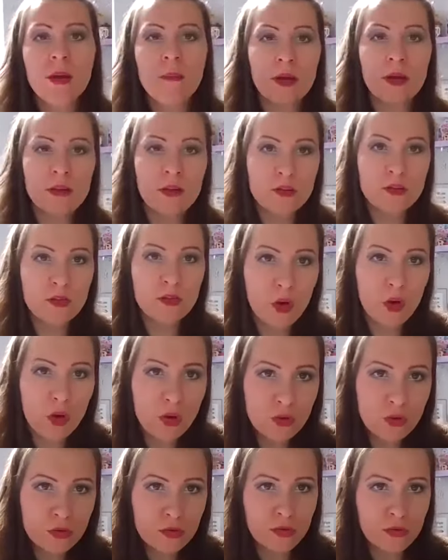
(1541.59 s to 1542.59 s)
But it's
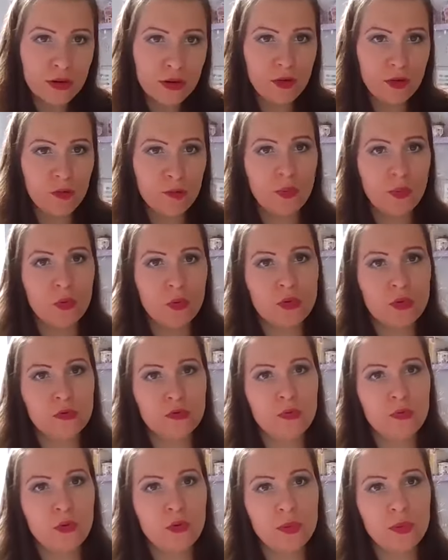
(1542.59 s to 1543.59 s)
also very
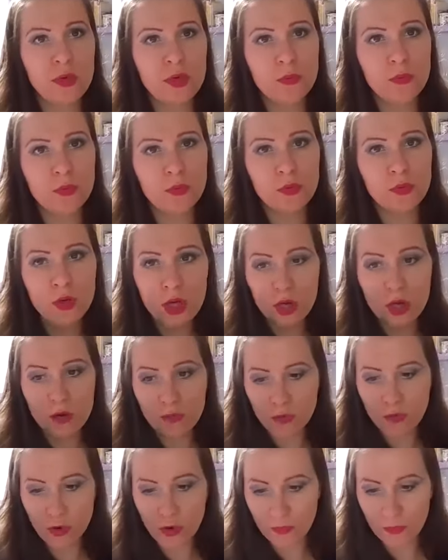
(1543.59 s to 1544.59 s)
important for people
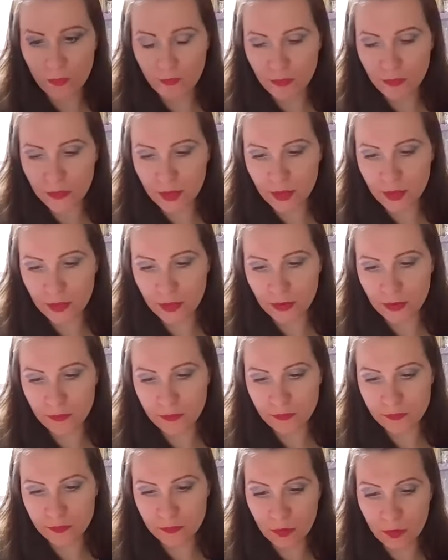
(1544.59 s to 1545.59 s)
from
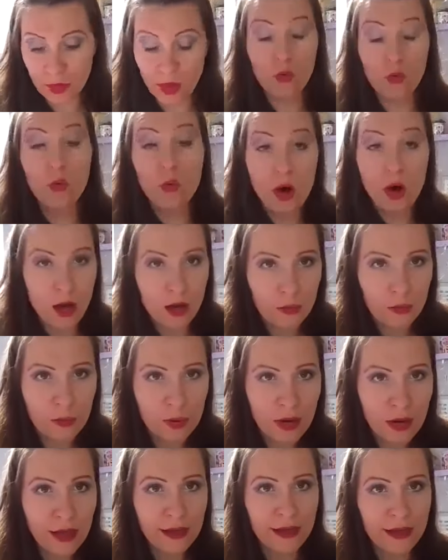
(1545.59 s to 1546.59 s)
um, who are
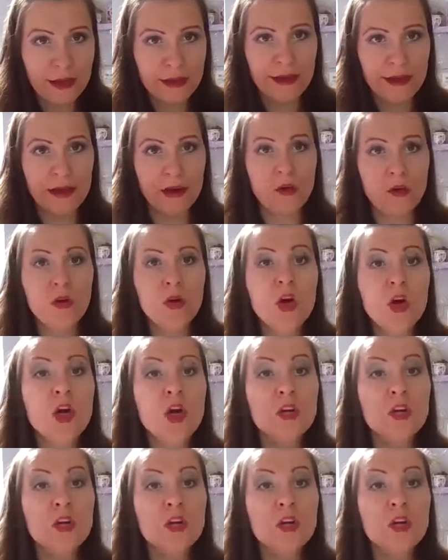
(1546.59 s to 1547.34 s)
applying now